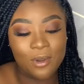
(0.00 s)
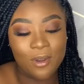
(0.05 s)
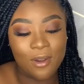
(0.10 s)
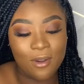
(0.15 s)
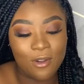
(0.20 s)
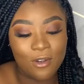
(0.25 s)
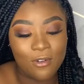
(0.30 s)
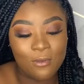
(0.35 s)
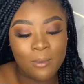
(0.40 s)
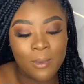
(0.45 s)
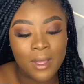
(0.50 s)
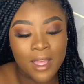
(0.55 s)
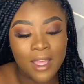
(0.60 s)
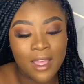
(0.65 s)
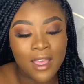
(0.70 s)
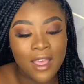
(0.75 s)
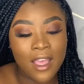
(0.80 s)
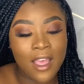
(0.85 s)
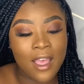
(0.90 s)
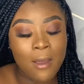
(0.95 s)
Chrome
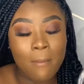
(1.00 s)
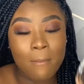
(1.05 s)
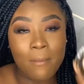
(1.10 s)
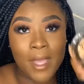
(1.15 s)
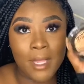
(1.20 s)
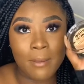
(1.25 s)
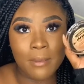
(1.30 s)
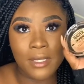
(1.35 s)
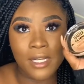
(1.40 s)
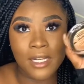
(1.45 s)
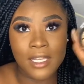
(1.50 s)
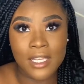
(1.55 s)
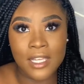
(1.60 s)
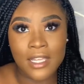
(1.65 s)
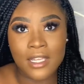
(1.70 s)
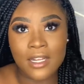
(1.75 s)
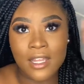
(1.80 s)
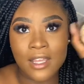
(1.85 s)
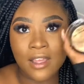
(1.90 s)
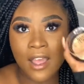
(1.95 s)

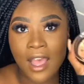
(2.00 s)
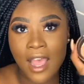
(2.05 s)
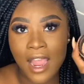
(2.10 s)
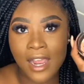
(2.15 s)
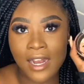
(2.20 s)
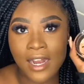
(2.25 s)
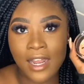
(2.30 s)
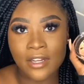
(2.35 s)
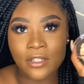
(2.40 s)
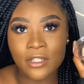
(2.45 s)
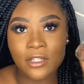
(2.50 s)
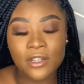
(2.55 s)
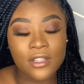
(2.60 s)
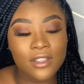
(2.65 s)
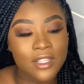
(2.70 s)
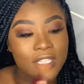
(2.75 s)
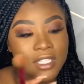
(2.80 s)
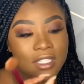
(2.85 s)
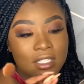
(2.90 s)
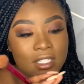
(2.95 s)
Maybelline highlighter.
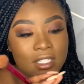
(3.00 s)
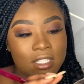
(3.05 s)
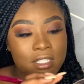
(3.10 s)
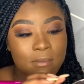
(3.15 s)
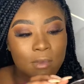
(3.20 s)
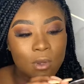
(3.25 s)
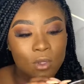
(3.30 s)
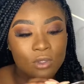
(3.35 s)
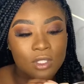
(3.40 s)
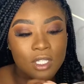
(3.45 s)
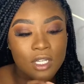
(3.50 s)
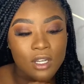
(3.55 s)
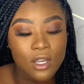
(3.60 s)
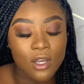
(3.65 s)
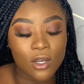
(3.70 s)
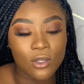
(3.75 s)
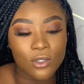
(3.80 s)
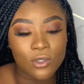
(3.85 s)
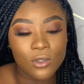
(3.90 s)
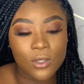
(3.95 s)
This Molten
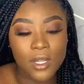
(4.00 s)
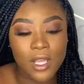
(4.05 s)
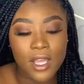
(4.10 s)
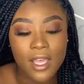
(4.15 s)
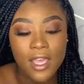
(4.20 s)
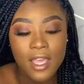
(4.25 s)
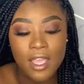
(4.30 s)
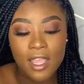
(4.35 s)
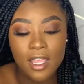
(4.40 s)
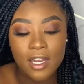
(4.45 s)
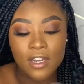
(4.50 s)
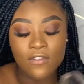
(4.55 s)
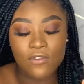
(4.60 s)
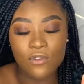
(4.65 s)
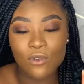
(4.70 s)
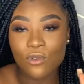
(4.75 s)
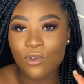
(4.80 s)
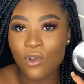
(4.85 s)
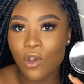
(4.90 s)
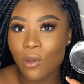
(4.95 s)
Gold. And if you
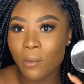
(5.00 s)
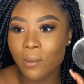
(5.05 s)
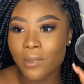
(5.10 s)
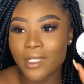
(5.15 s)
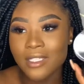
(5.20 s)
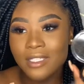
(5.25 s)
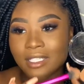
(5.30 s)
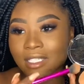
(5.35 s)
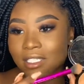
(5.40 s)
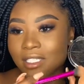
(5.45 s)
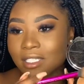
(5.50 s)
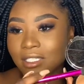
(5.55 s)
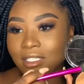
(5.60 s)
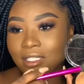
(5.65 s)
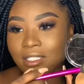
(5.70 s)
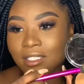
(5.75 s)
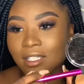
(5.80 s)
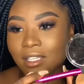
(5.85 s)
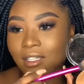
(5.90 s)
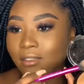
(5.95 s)
know me, this
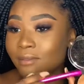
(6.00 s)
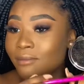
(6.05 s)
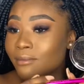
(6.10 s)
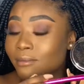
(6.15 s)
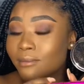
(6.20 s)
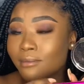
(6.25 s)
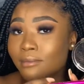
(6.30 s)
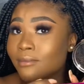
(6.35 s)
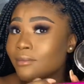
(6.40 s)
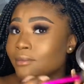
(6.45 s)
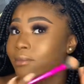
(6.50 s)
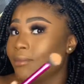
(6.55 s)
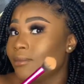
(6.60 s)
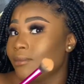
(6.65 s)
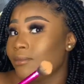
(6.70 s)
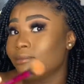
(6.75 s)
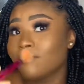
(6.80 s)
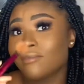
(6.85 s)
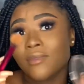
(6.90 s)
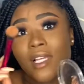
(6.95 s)
is,
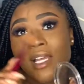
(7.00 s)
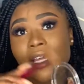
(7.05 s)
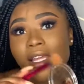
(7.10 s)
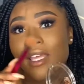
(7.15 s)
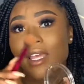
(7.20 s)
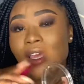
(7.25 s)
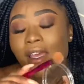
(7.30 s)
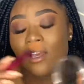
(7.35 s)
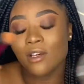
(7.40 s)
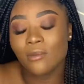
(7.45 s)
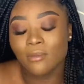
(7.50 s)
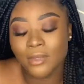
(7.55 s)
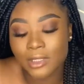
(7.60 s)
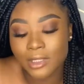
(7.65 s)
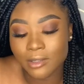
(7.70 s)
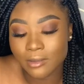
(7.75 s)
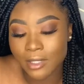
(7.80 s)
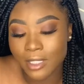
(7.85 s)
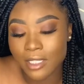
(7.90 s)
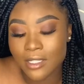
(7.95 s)
I can't help
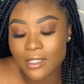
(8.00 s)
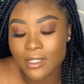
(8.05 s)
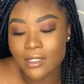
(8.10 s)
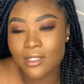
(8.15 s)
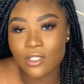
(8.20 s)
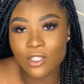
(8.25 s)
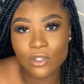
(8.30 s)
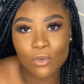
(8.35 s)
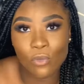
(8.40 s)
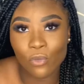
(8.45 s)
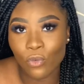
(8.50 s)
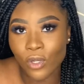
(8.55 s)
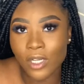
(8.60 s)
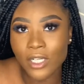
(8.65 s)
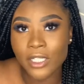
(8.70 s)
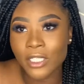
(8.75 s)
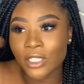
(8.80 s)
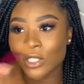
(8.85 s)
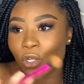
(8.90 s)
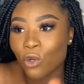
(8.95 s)
it. It's
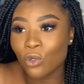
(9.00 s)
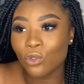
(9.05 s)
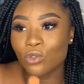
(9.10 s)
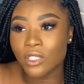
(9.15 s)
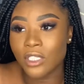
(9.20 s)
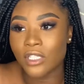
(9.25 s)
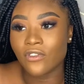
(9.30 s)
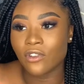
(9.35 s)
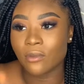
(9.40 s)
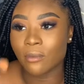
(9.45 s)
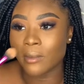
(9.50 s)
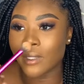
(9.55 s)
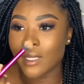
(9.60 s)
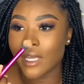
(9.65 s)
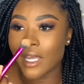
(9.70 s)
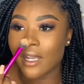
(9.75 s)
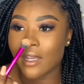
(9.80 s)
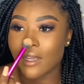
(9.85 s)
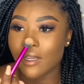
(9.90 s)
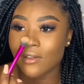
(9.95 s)
really an OG for me.
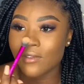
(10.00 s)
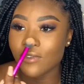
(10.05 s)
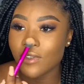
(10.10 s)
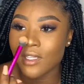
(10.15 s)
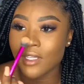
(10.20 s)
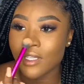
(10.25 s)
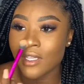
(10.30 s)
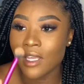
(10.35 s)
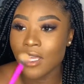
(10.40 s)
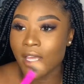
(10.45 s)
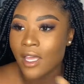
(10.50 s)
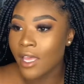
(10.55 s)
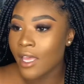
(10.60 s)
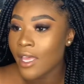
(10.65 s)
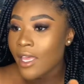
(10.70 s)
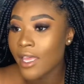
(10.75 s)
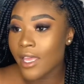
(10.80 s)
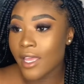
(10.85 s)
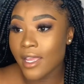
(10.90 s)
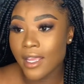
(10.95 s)
I love it.
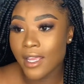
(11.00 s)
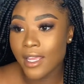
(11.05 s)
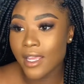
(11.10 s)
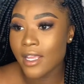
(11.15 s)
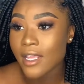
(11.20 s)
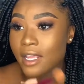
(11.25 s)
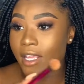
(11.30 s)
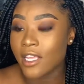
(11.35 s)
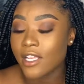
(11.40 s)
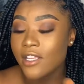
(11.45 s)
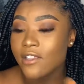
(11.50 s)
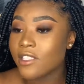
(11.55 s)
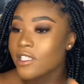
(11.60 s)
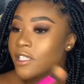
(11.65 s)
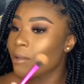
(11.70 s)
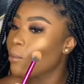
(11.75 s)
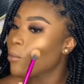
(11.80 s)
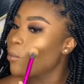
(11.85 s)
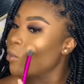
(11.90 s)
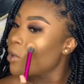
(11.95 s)
It gives
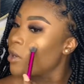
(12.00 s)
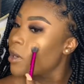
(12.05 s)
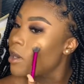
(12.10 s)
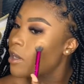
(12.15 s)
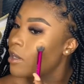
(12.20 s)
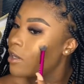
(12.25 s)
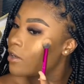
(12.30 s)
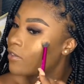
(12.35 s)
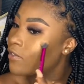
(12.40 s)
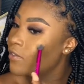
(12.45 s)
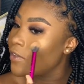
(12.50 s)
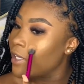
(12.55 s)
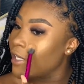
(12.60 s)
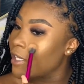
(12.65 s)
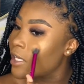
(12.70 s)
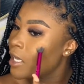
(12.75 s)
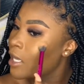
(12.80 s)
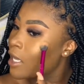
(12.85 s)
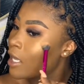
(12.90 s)
more of a